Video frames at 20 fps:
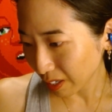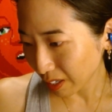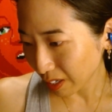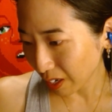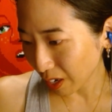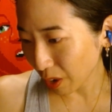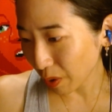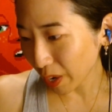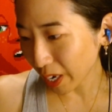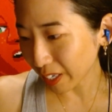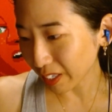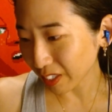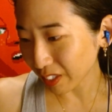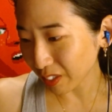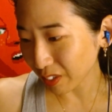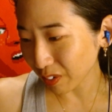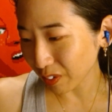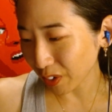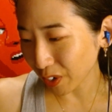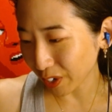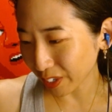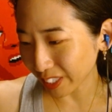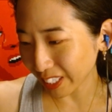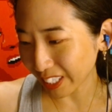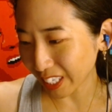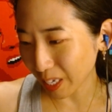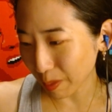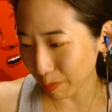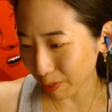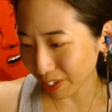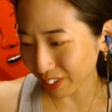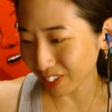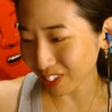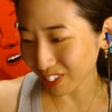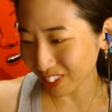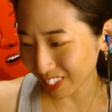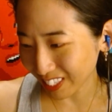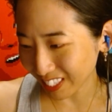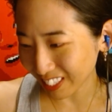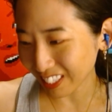oh, and you heard that keyboard
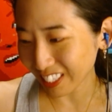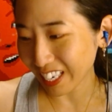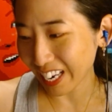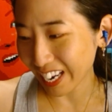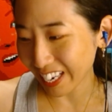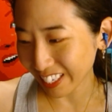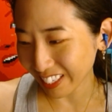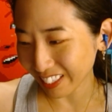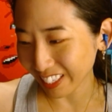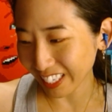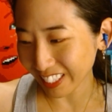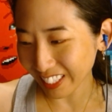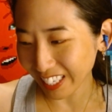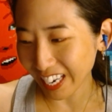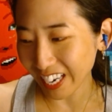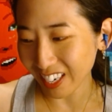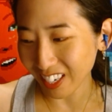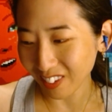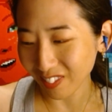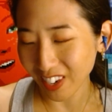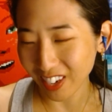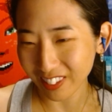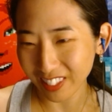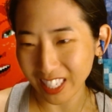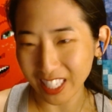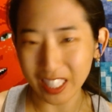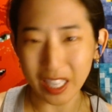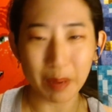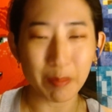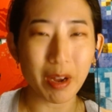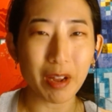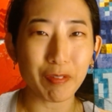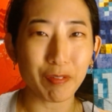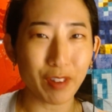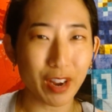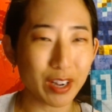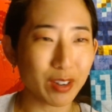enthusiasts like to hate on round keys. Yeah, my friend